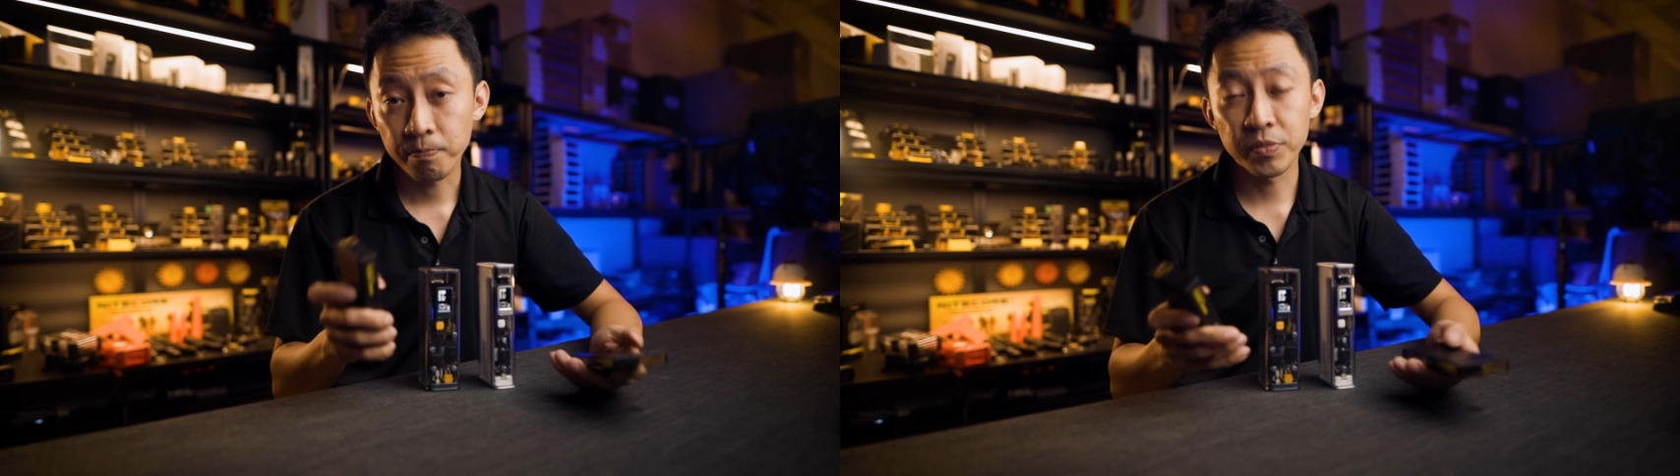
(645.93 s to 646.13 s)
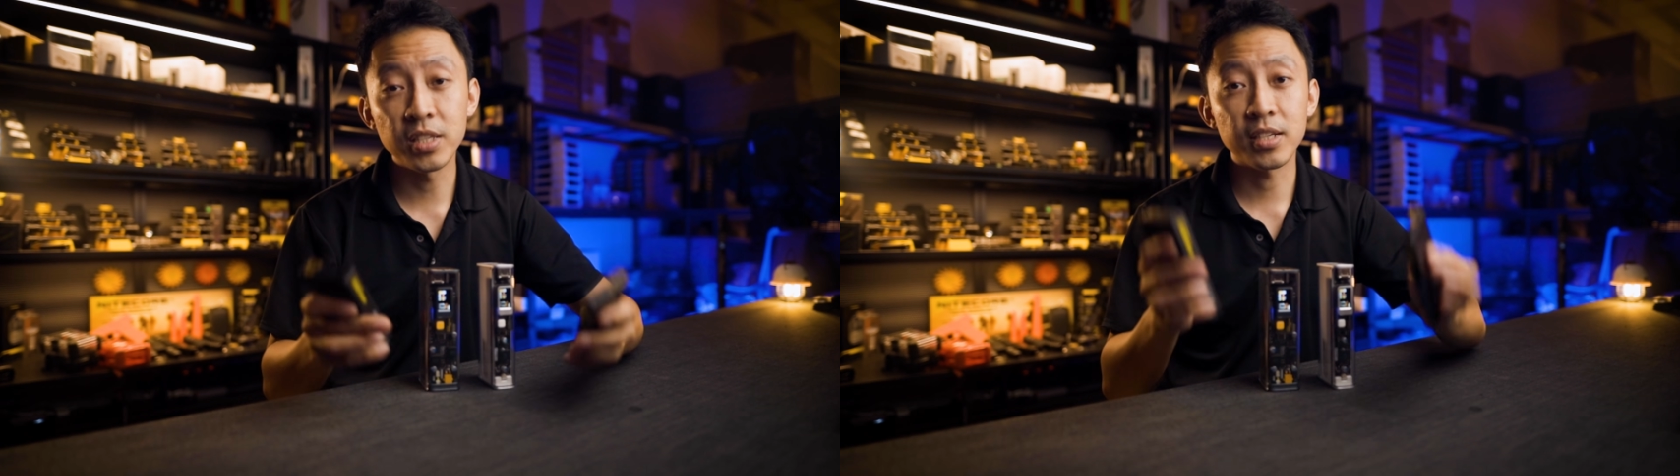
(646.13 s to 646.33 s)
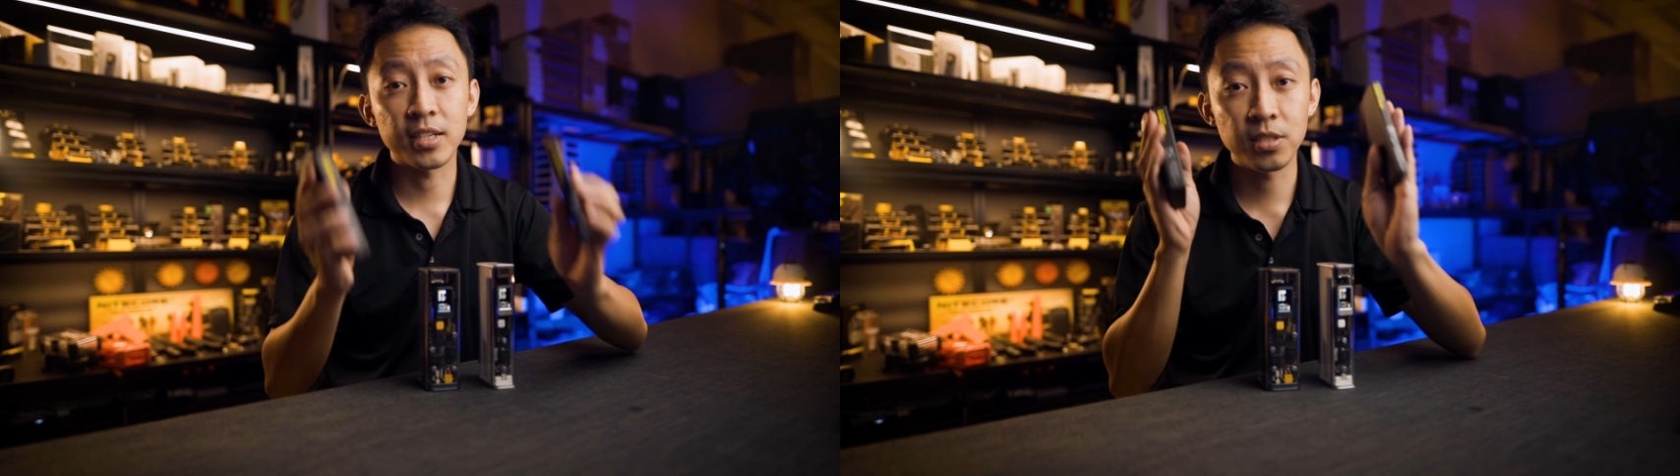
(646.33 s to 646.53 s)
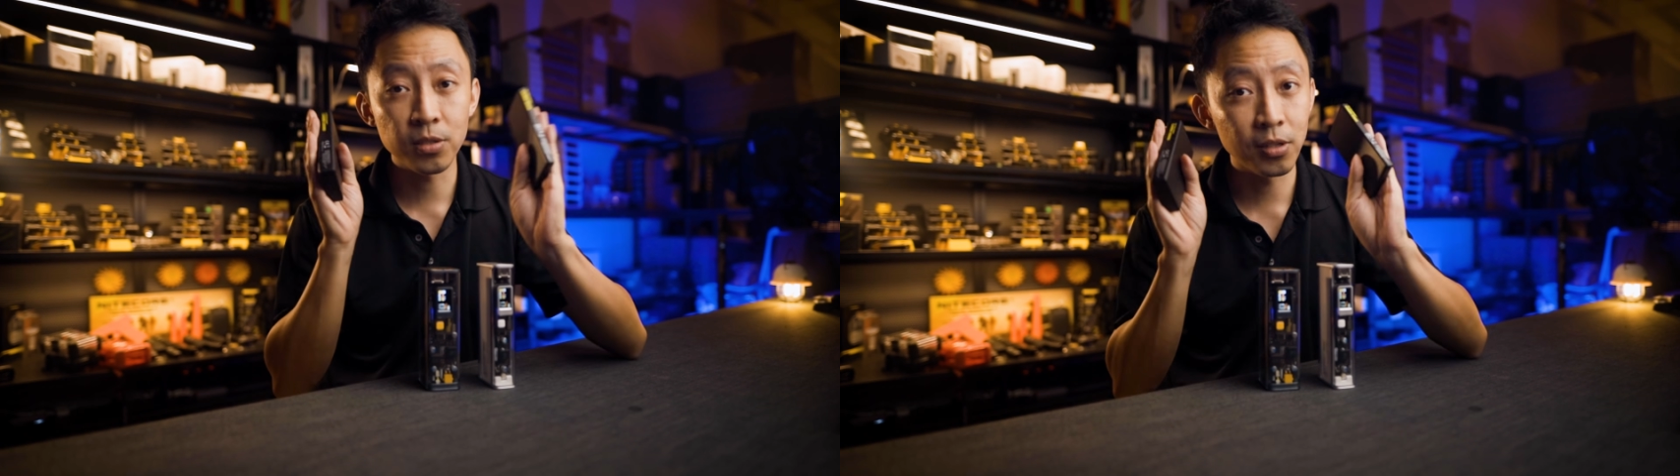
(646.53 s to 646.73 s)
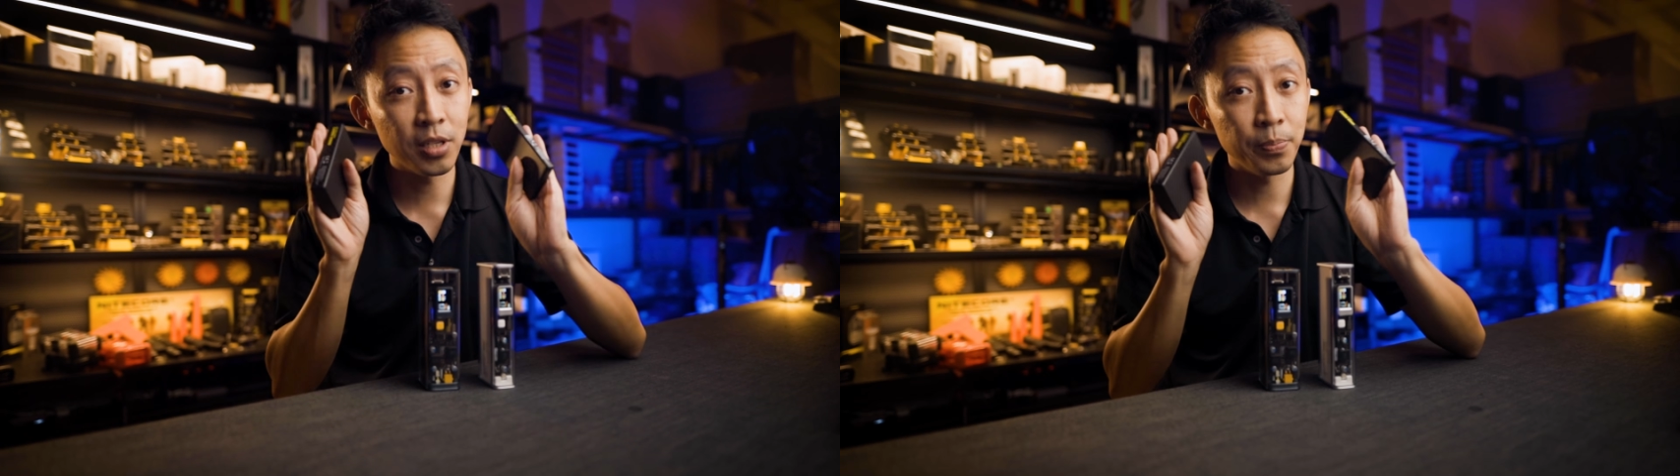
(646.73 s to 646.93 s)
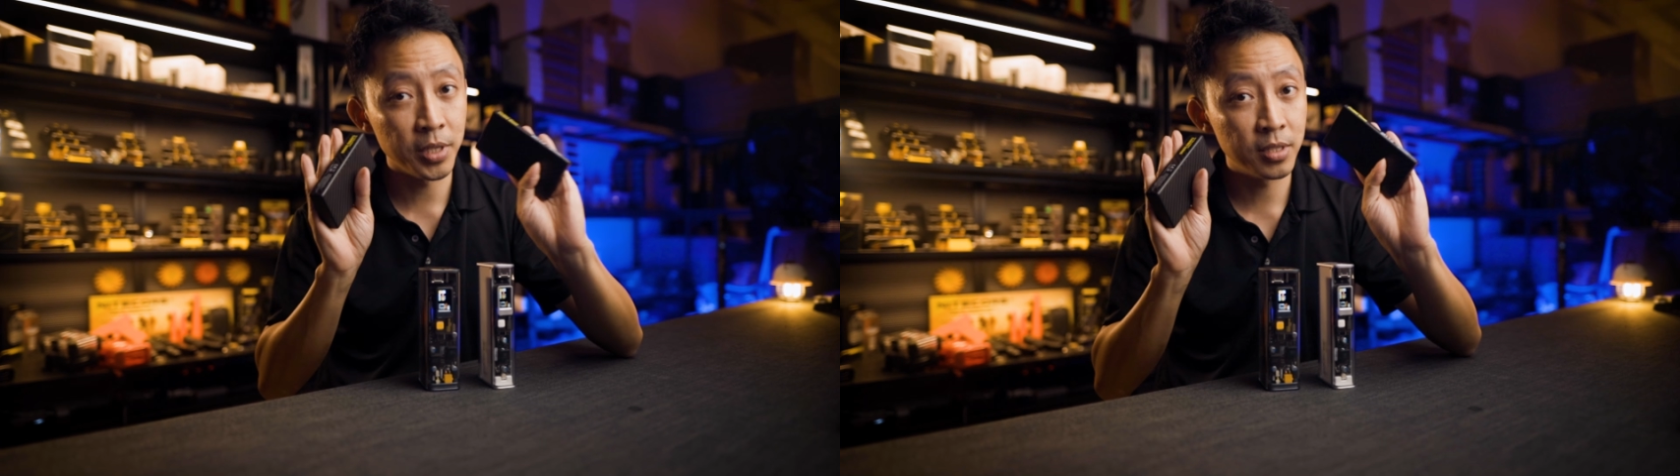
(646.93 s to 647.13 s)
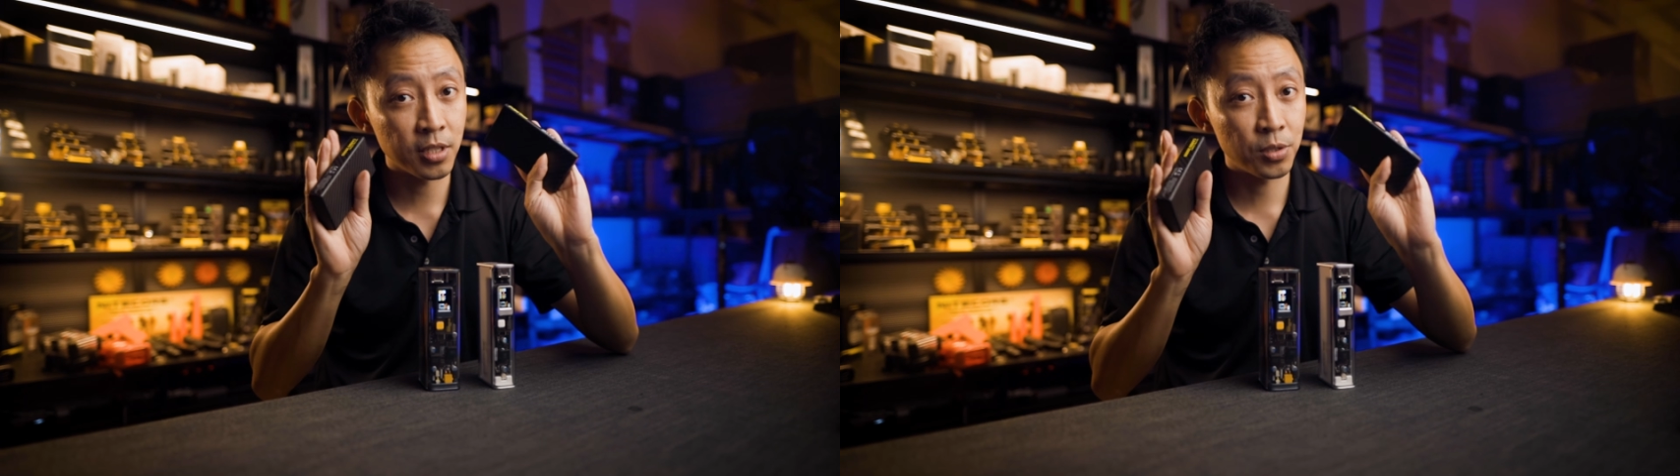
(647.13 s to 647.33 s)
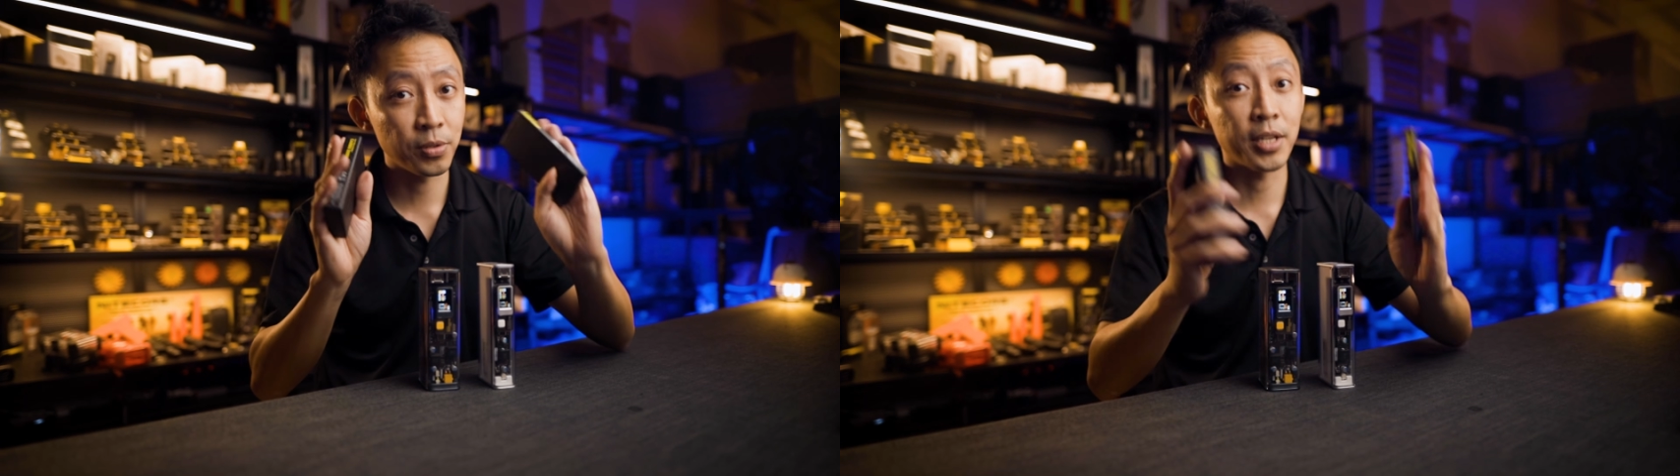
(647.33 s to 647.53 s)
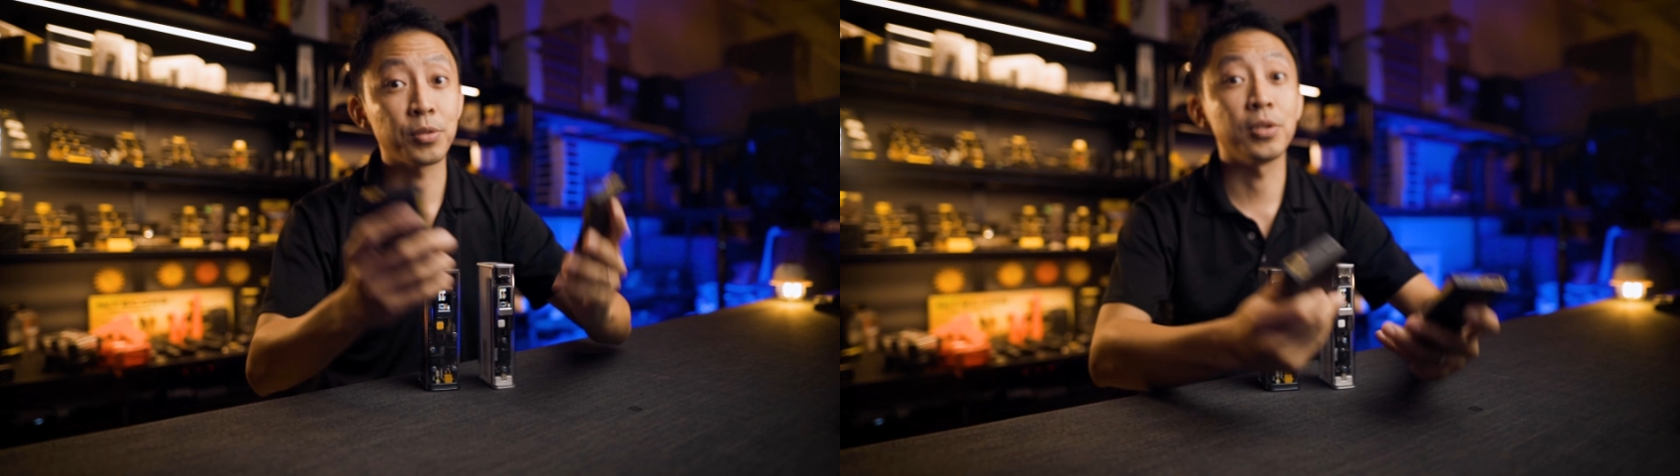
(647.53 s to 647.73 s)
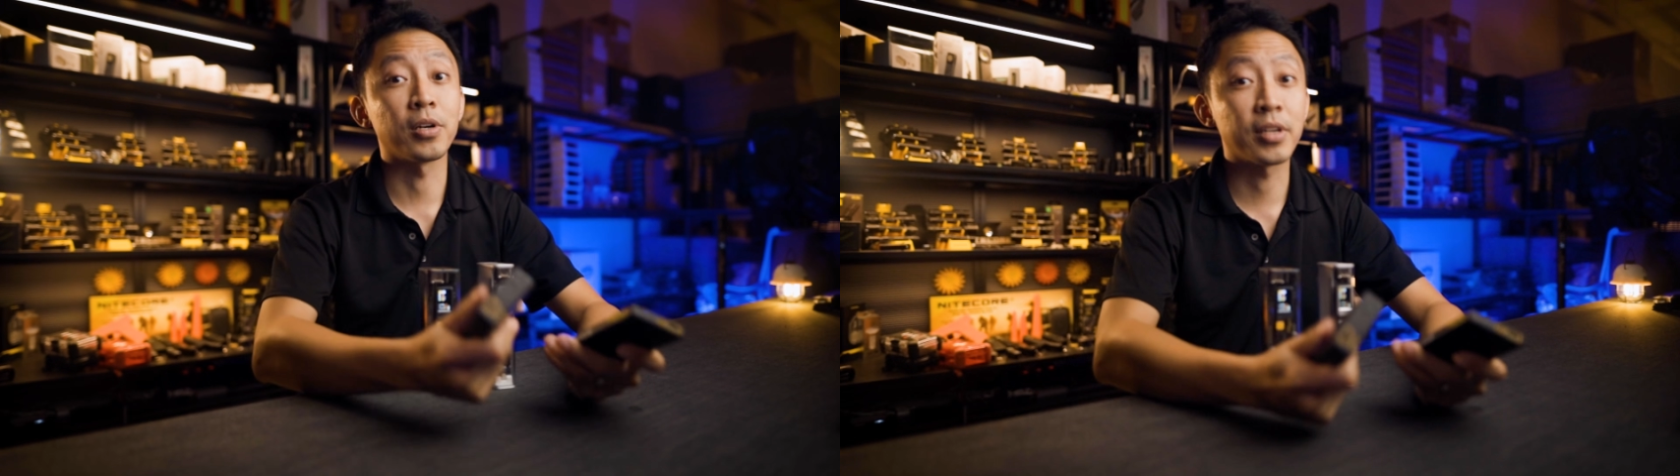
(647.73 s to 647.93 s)
these are solid pieces to add
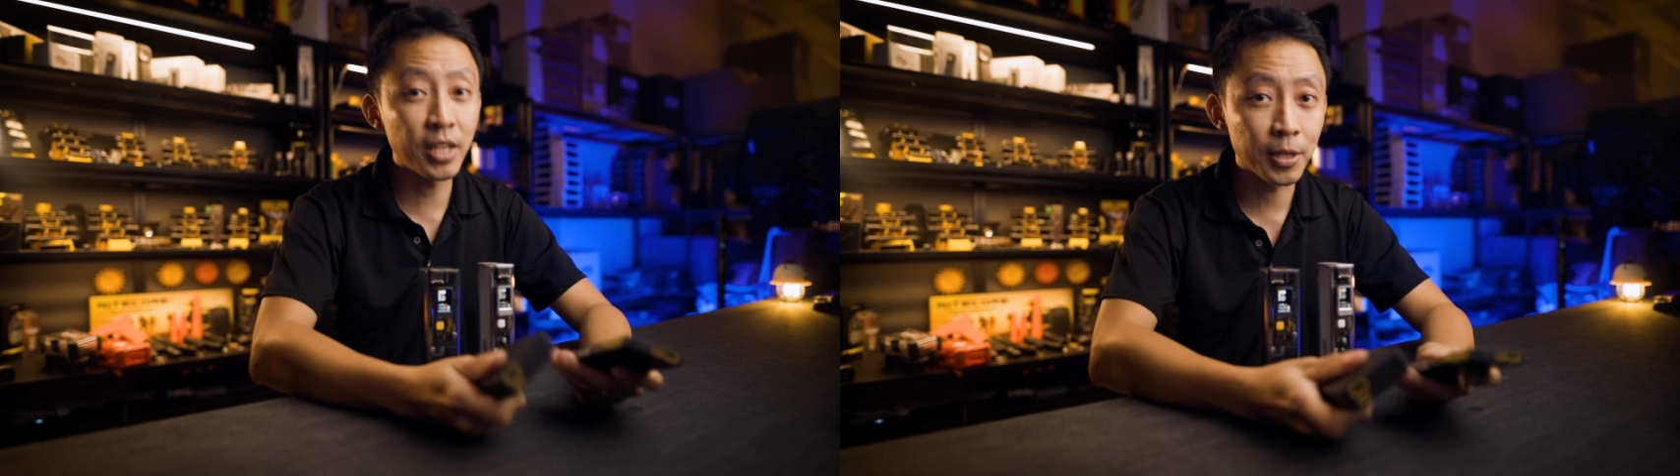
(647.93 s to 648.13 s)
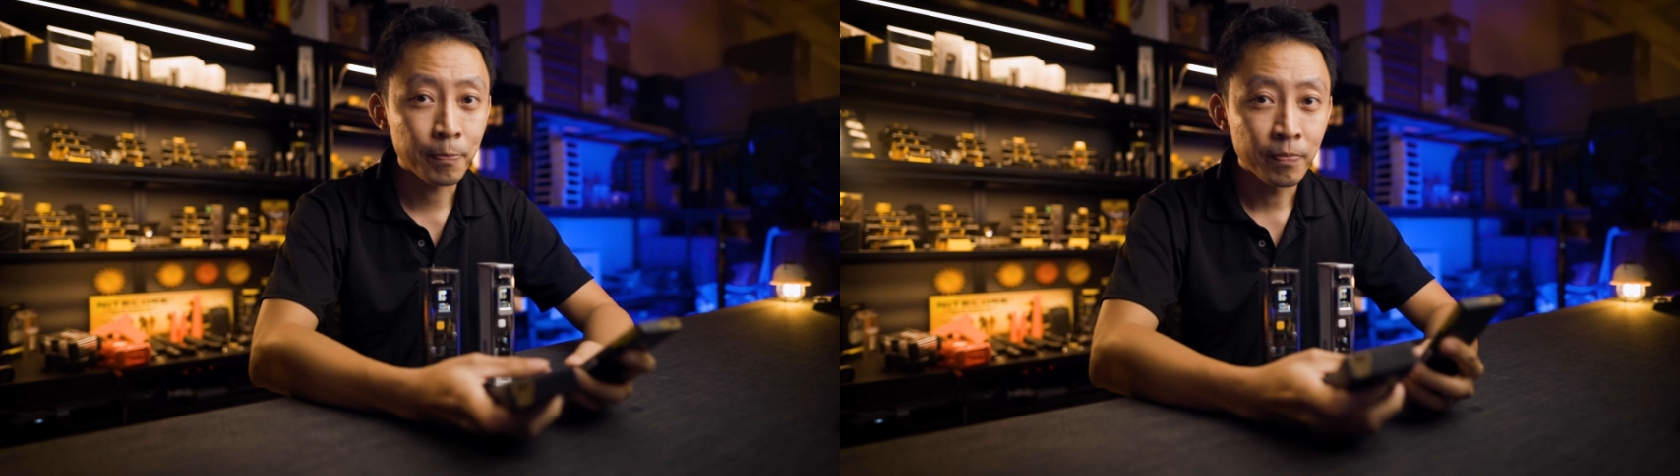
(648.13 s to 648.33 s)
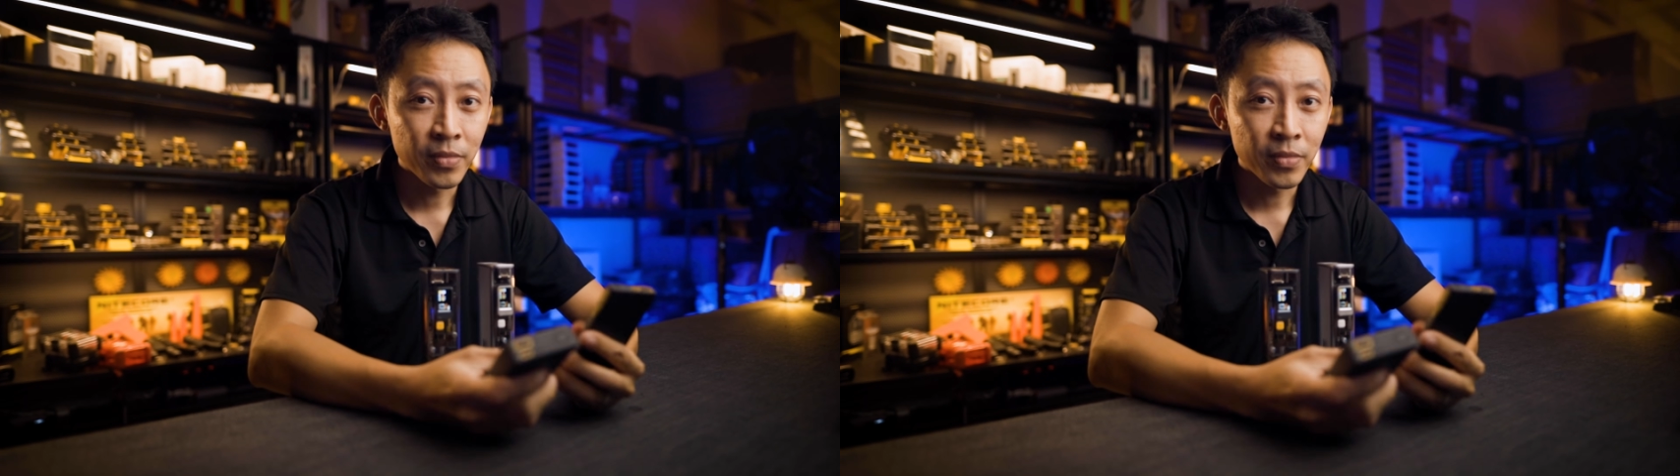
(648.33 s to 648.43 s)
to your kit.